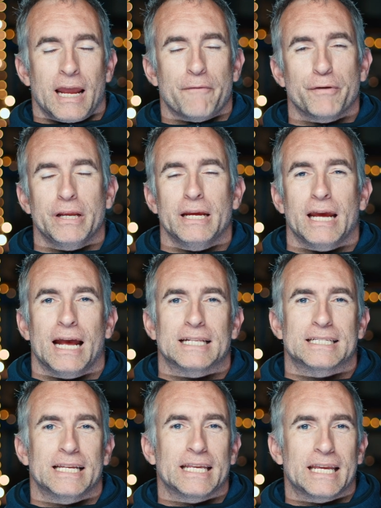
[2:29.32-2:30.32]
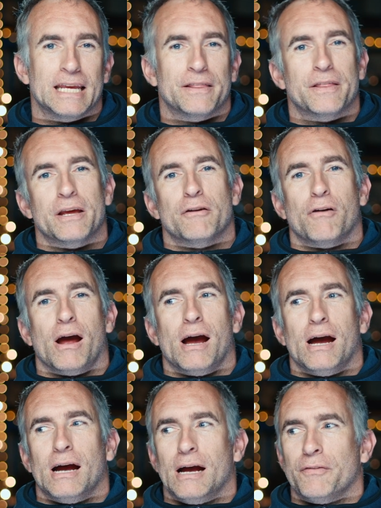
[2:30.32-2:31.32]
Every year at Cinegear, there
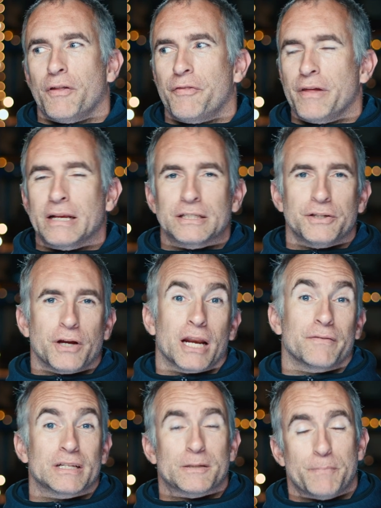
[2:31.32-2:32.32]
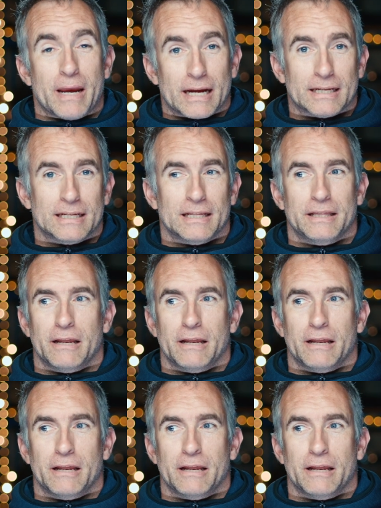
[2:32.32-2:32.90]
are the things you kind of expect.